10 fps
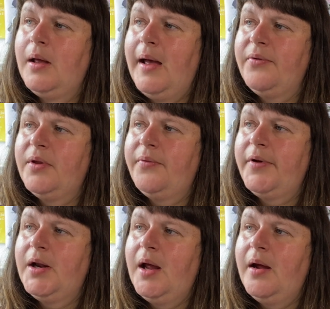
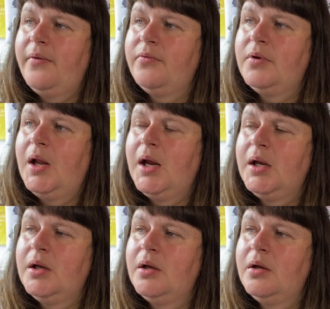7:30,
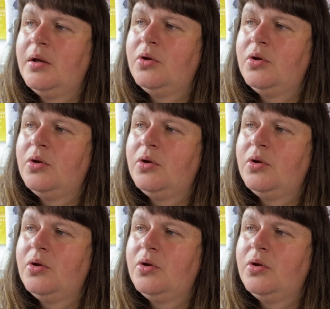9:00.